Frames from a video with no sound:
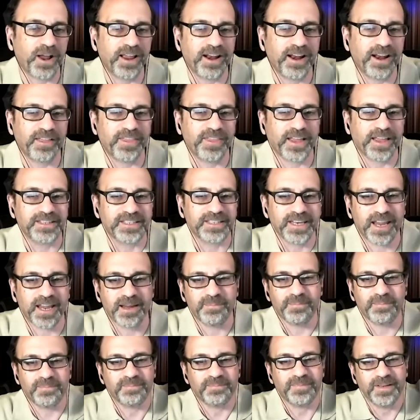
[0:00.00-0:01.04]
on that
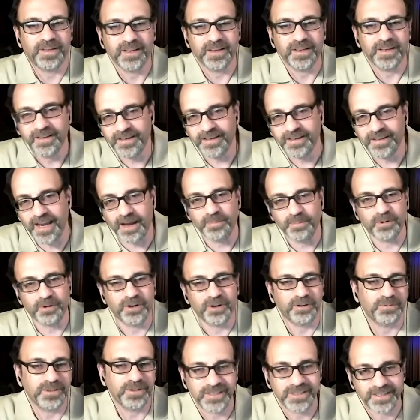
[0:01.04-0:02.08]
same neighborhood
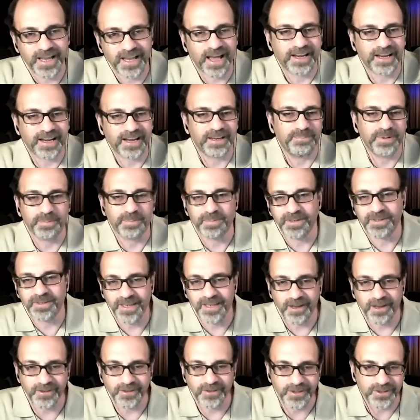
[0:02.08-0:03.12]
was Scottie Pippen's
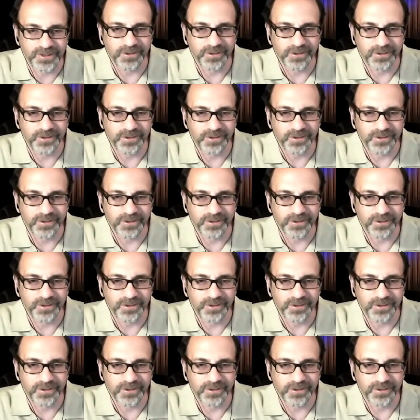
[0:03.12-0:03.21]
yeah. house too.